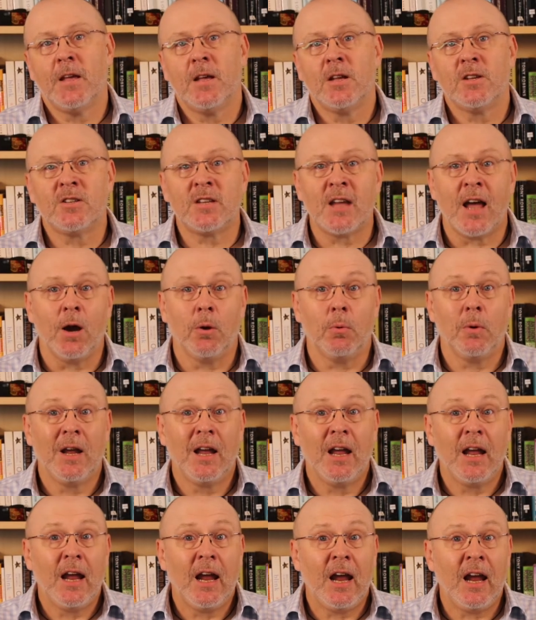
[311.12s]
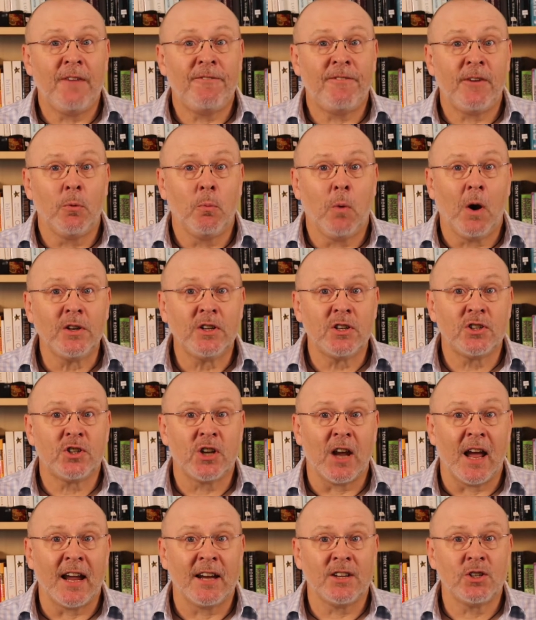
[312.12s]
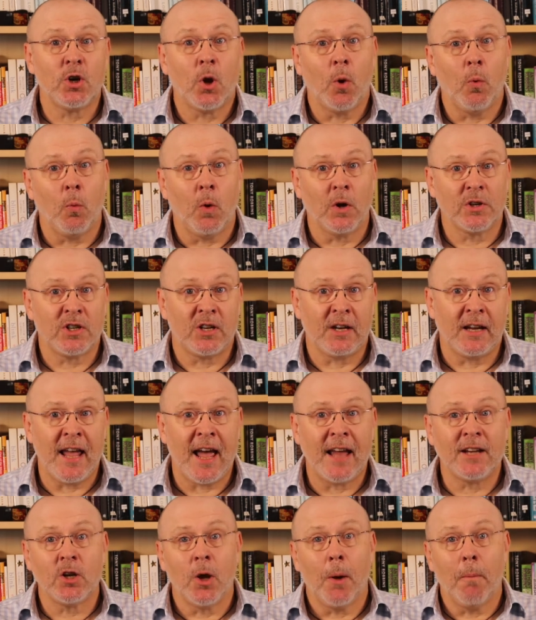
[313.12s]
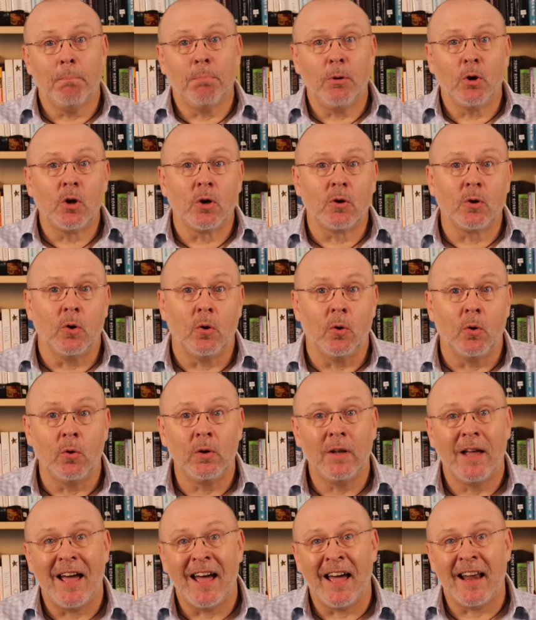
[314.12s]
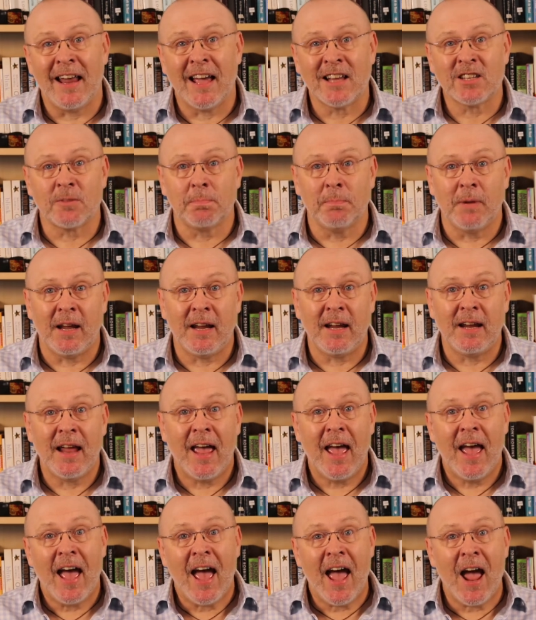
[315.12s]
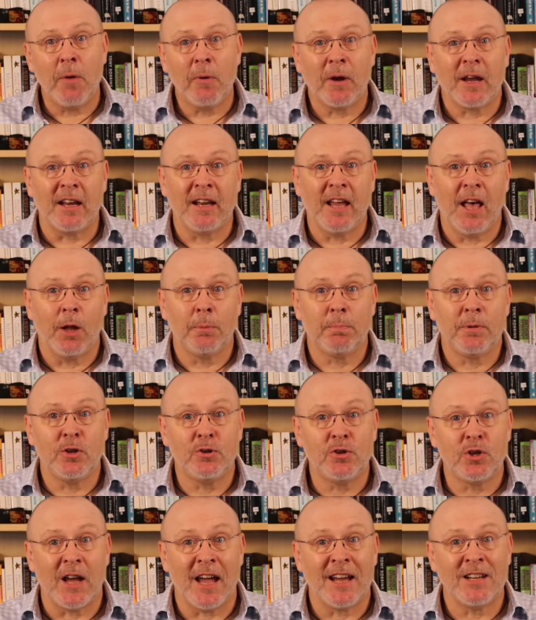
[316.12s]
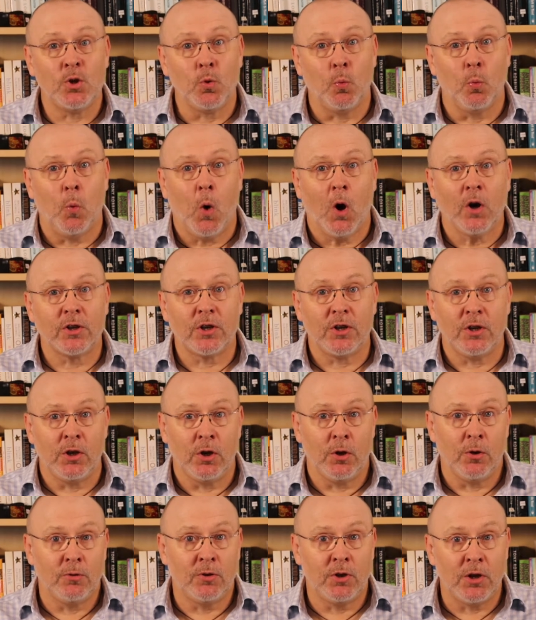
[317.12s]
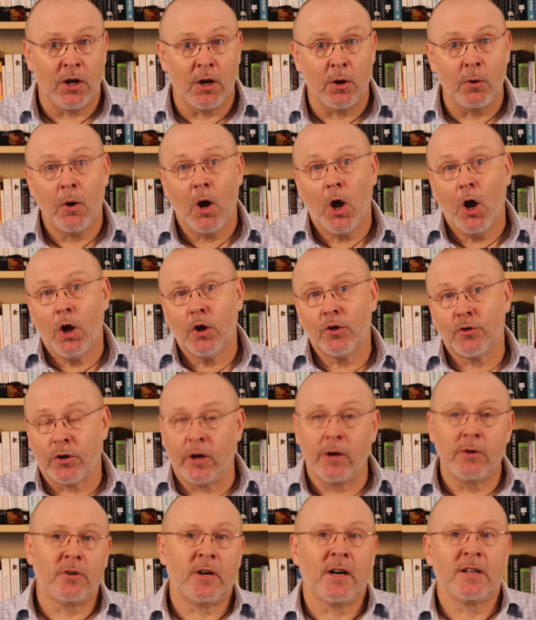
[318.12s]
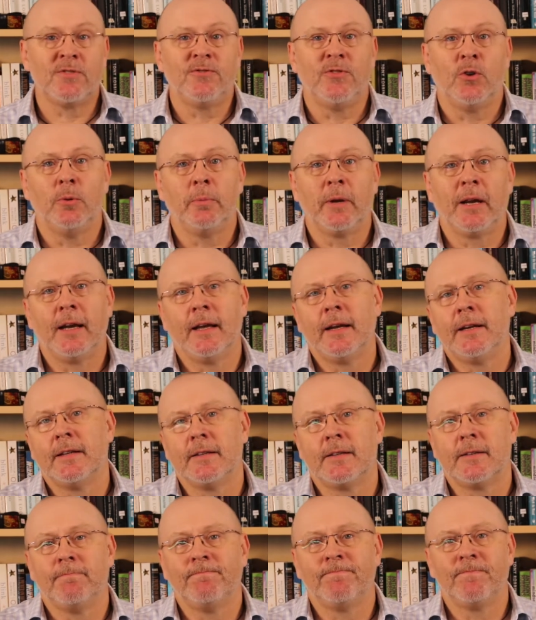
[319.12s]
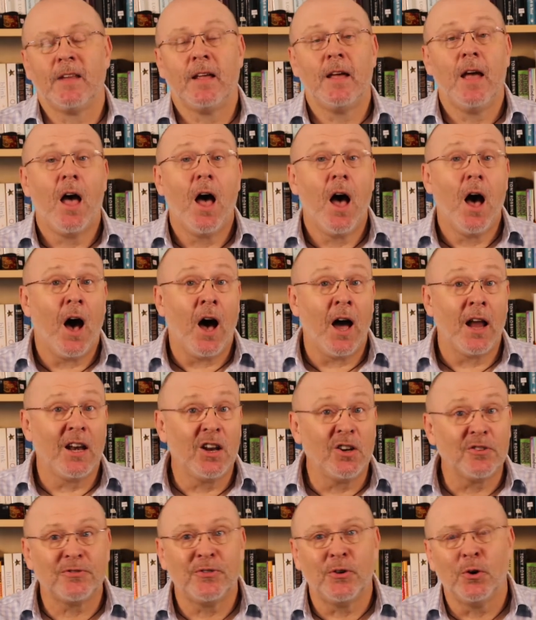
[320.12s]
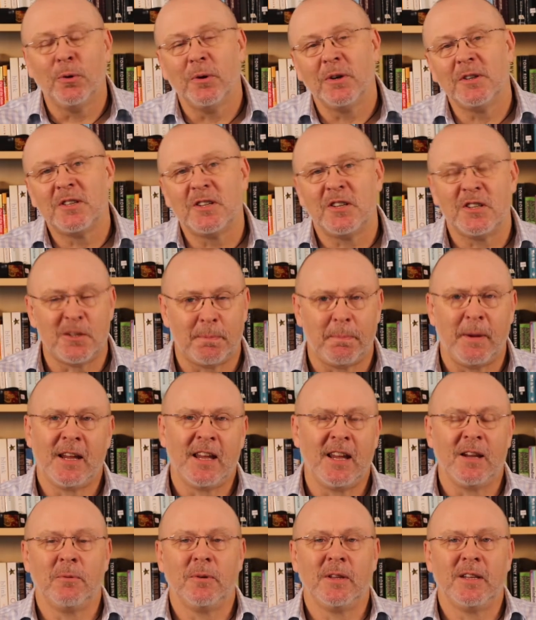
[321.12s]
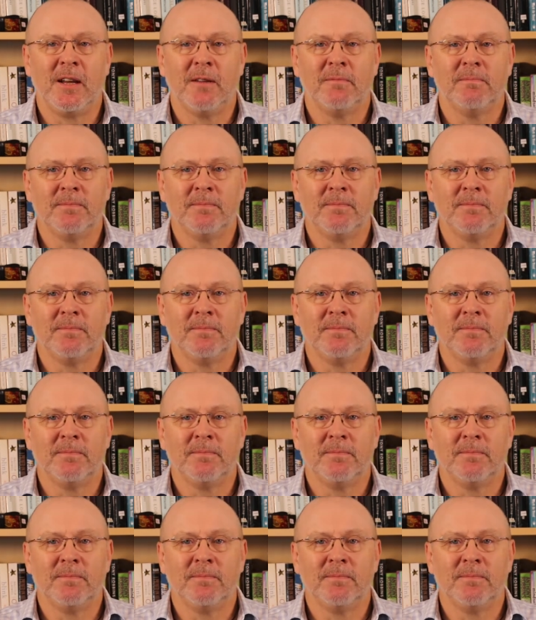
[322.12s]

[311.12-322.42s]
So, if you want to change what you get, book a call and ask me how we can help you change what you do through Transforming Leaders. I look forward to speaking with you.